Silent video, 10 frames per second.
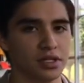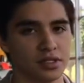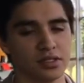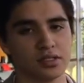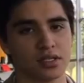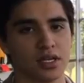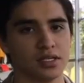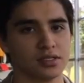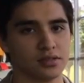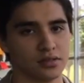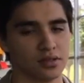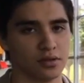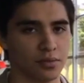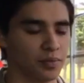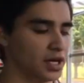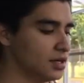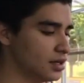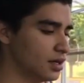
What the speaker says: in this case the PET,